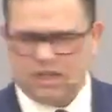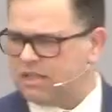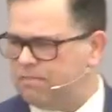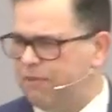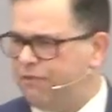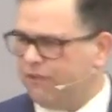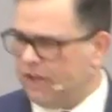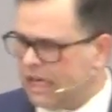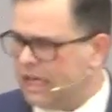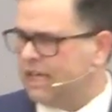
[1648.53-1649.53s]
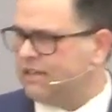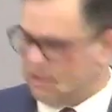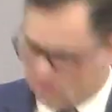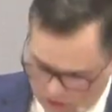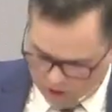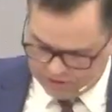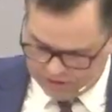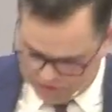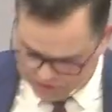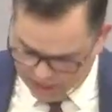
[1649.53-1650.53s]
befitting his exalted
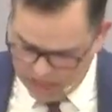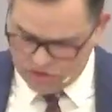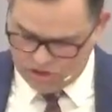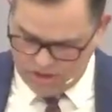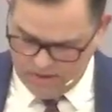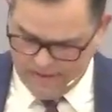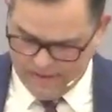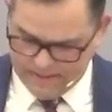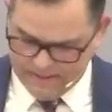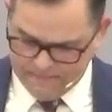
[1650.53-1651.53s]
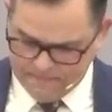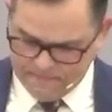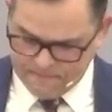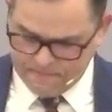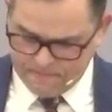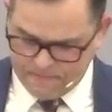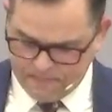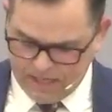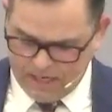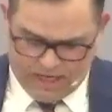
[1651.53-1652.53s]
station,
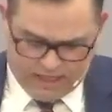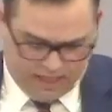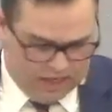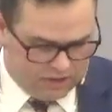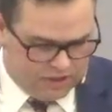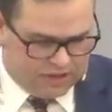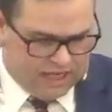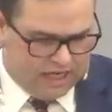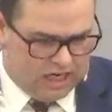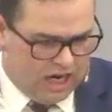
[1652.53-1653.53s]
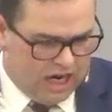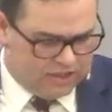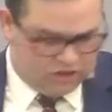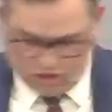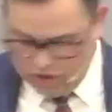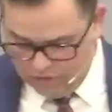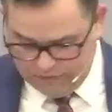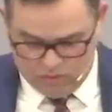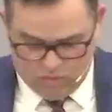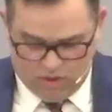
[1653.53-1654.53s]
he tells us that God's
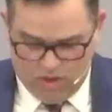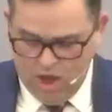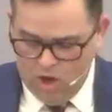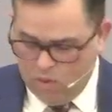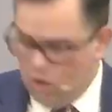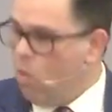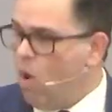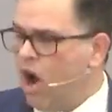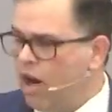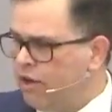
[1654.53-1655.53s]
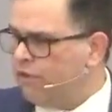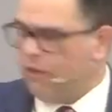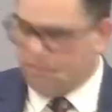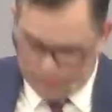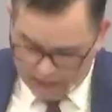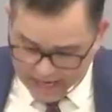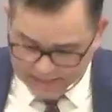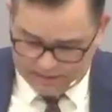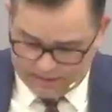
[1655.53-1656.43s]
servant will, will wander from place to